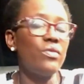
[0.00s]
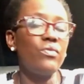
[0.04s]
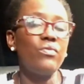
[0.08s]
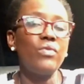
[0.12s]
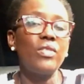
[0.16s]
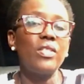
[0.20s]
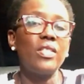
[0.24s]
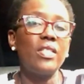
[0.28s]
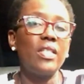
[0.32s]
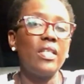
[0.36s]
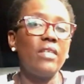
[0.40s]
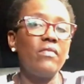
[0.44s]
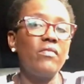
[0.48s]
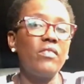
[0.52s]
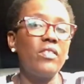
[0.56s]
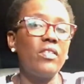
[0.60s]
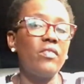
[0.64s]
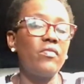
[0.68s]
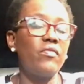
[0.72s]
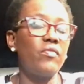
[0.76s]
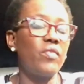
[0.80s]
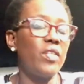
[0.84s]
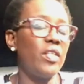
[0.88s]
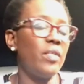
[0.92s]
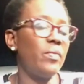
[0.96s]
received the
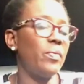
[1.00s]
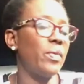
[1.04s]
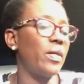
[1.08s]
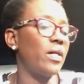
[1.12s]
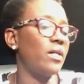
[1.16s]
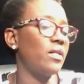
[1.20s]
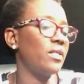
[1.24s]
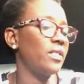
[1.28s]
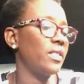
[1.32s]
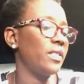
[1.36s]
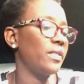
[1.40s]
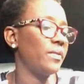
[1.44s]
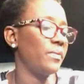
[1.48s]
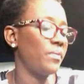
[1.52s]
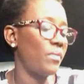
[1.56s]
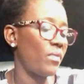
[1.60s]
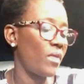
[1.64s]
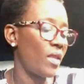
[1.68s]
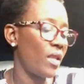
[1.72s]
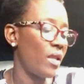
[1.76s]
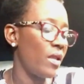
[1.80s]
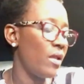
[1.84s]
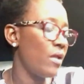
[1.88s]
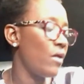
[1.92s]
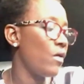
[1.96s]
free pardon.
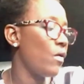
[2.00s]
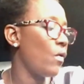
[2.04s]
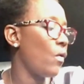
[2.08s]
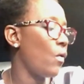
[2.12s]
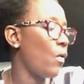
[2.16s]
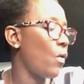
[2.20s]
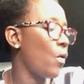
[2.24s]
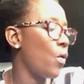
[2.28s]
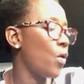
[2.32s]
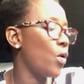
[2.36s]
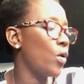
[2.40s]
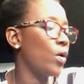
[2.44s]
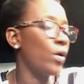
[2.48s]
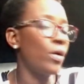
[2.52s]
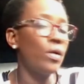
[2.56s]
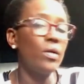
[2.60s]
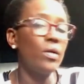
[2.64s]
Or